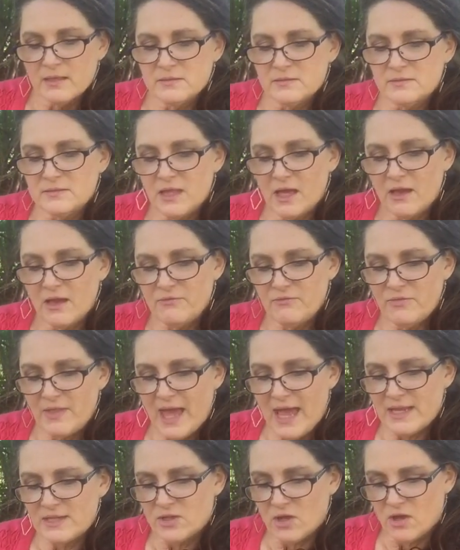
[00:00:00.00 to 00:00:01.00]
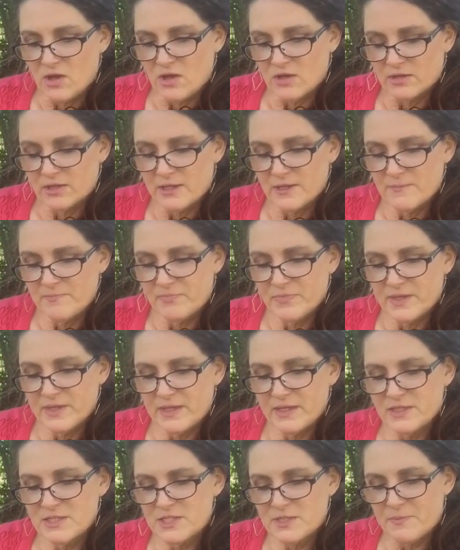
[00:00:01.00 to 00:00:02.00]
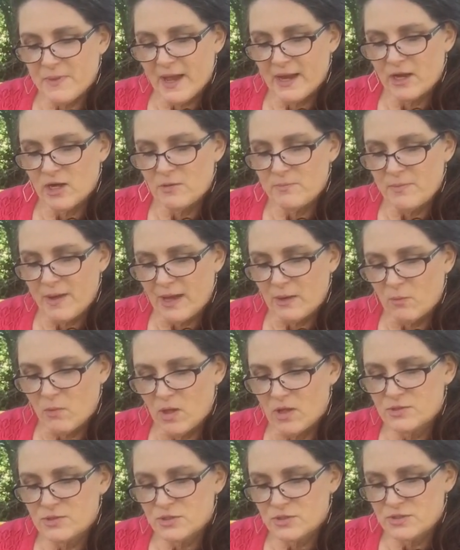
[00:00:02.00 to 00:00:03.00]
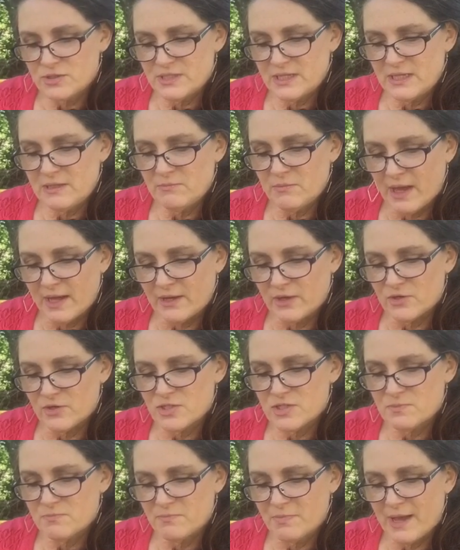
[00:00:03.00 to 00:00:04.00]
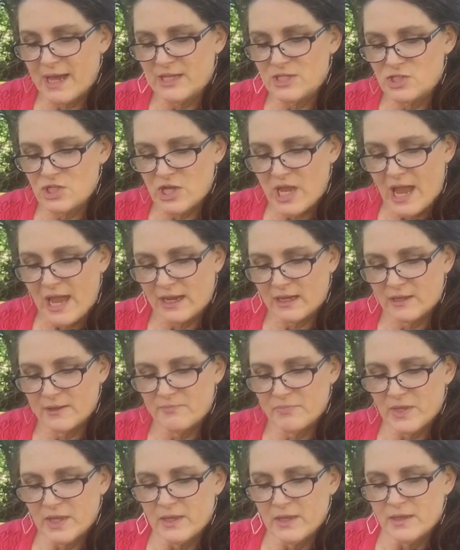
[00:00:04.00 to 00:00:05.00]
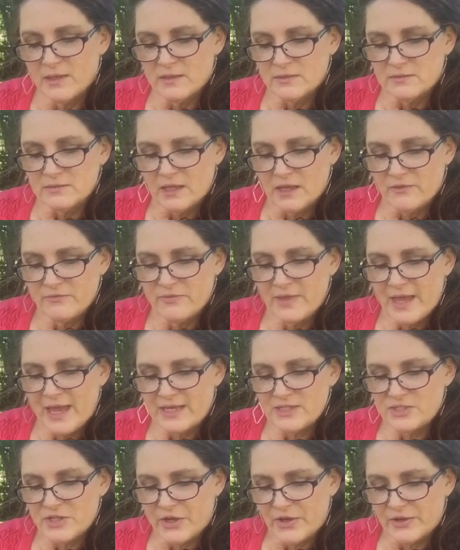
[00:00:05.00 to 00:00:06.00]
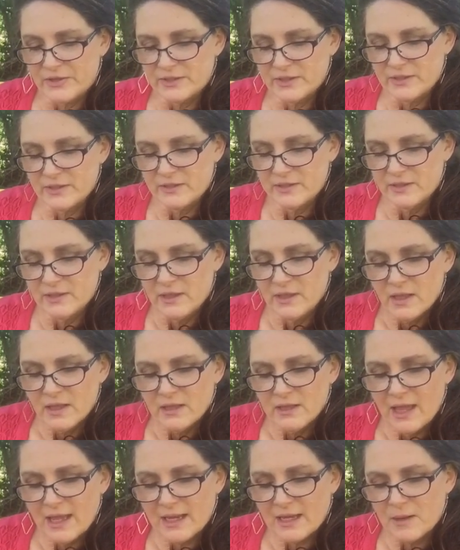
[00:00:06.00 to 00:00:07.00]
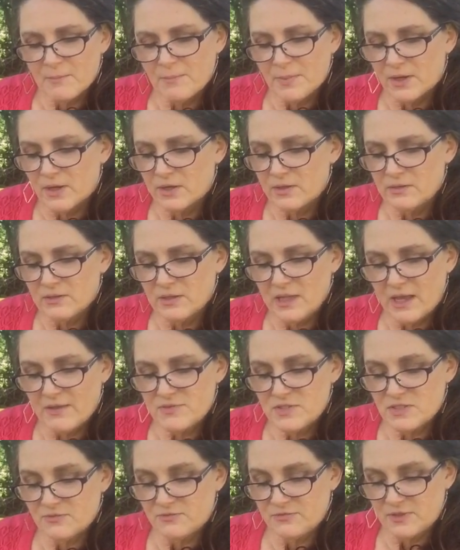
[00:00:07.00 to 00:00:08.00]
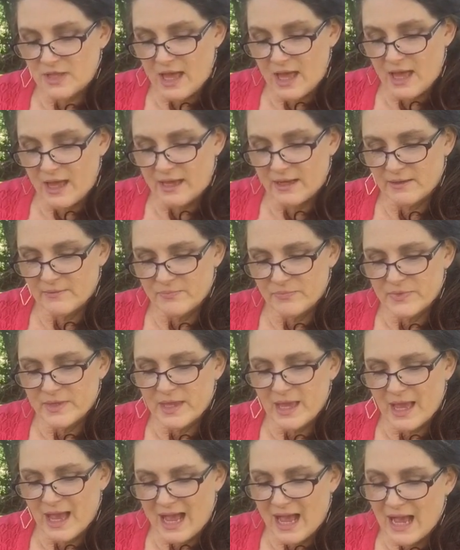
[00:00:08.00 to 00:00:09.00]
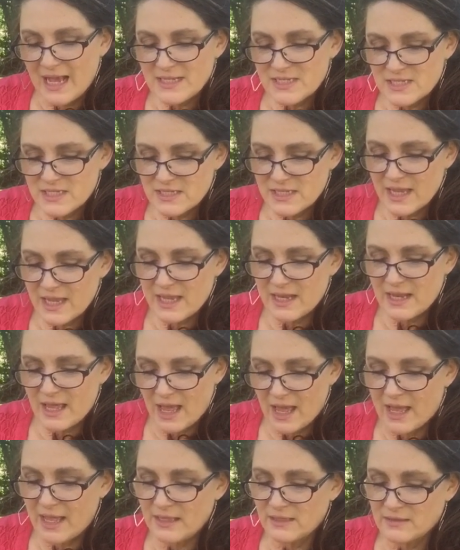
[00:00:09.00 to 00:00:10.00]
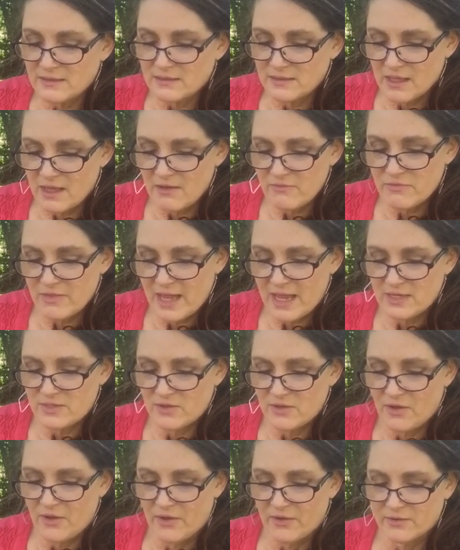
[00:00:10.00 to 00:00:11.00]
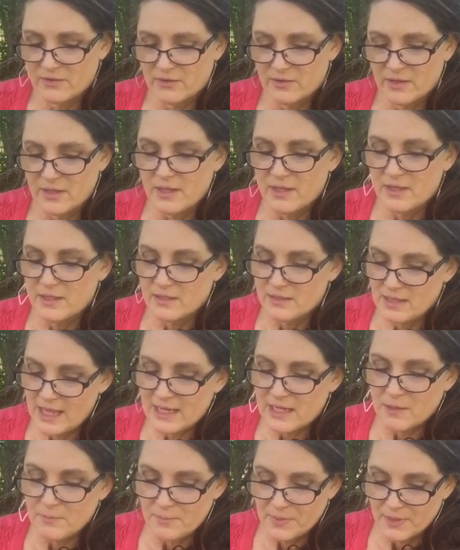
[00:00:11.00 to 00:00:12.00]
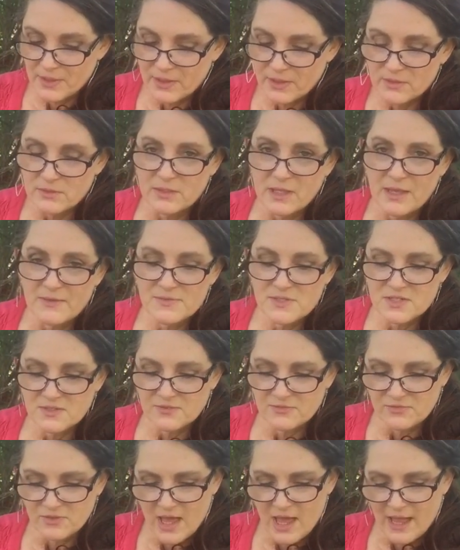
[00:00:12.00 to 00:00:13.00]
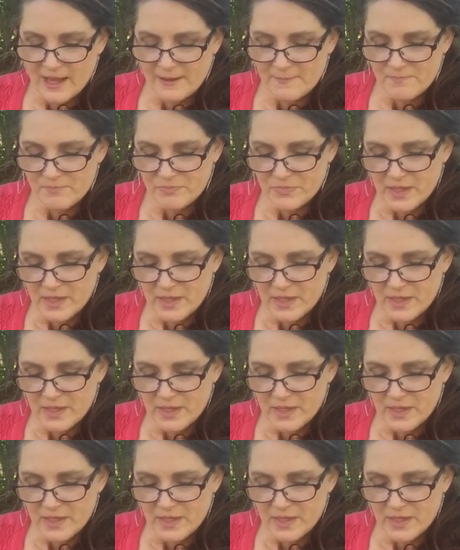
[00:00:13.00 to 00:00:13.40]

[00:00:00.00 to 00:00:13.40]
Love That Dog, inspired by Walter Dean Myers by Jack. Love that dog, like a bird loves to fly. I said I love that dog, like a bird loves to fly.